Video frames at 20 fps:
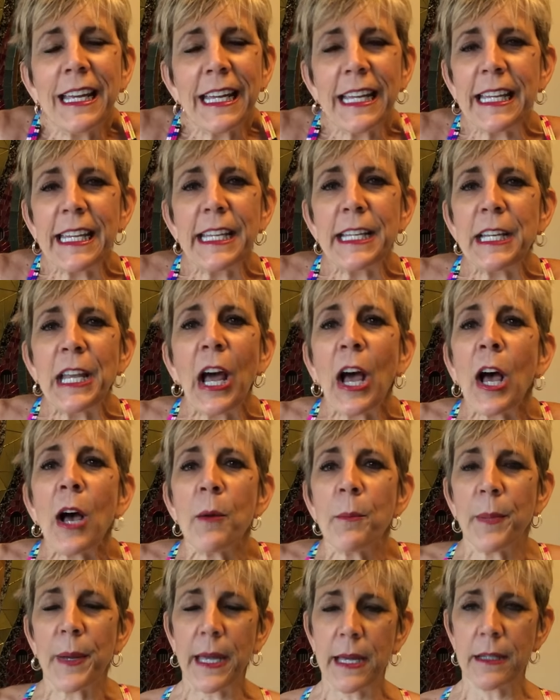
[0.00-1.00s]
eaten
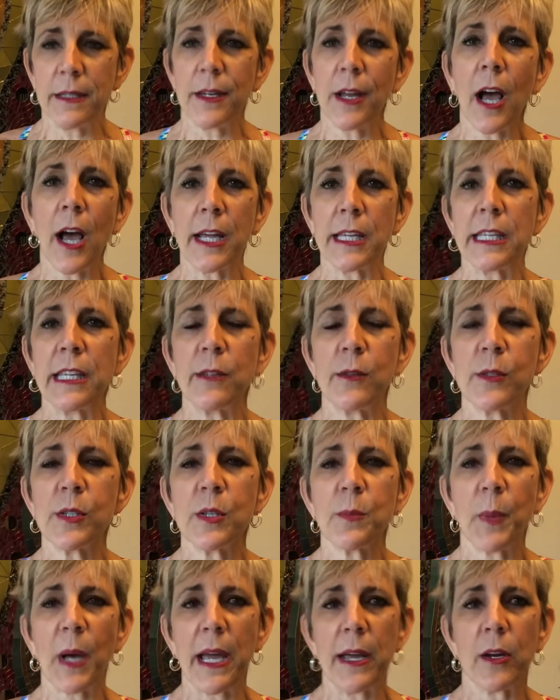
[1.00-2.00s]
up and not
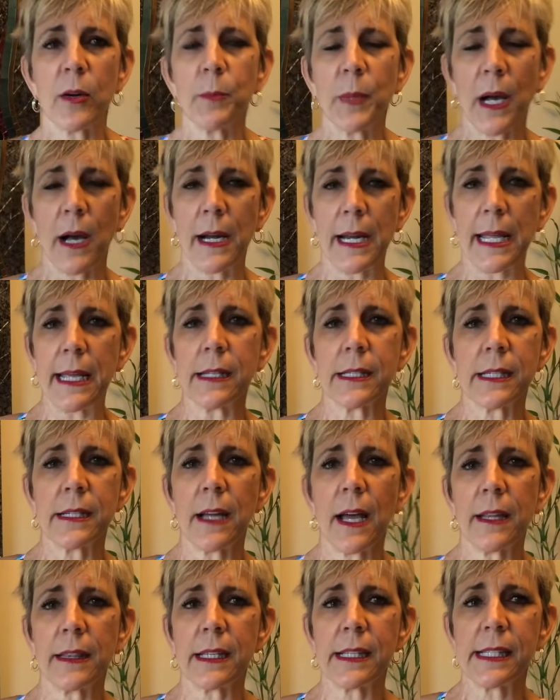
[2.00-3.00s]
used by your body. It's
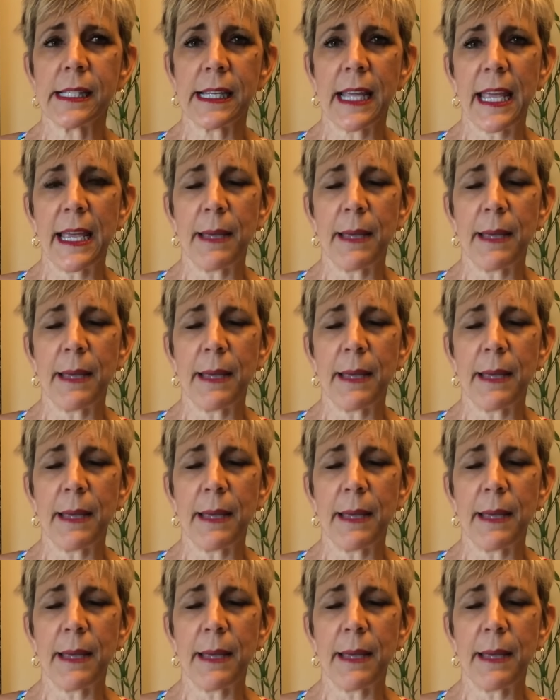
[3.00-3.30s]
not the same